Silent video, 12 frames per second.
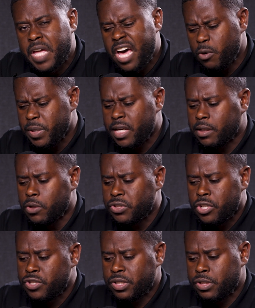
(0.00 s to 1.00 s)
How do we get
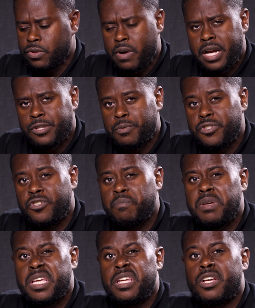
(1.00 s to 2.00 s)
closer to Jesus Christ? We
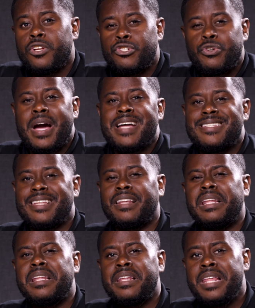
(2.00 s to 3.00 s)
should be trying to
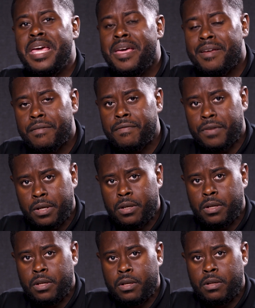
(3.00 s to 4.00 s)
live
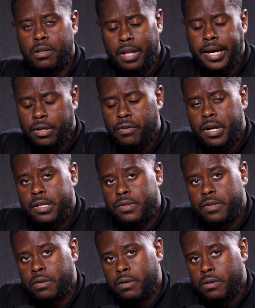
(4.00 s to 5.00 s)
like
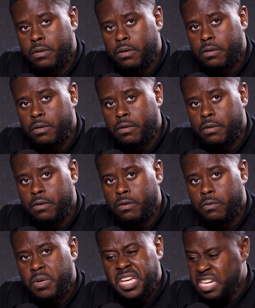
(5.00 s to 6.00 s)
Christ.
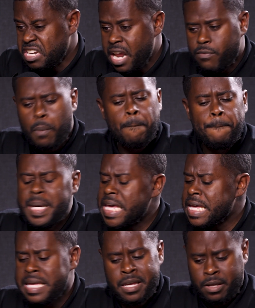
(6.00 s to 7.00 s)
We can never
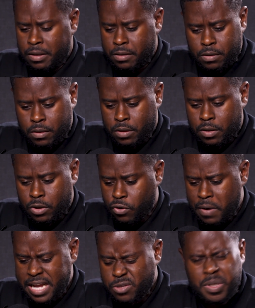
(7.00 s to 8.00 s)
be
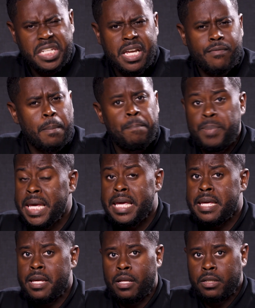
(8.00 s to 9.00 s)
Christ. We can never
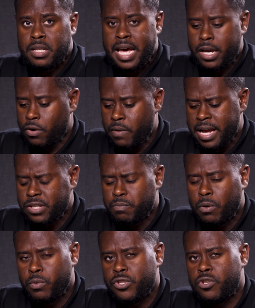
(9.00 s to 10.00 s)
be like
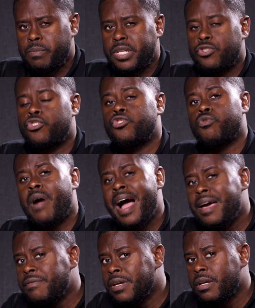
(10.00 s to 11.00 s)
Christ, but we should be
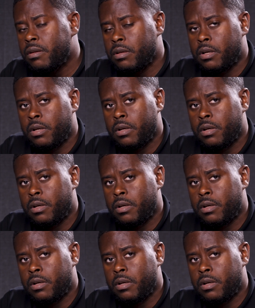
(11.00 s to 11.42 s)
striving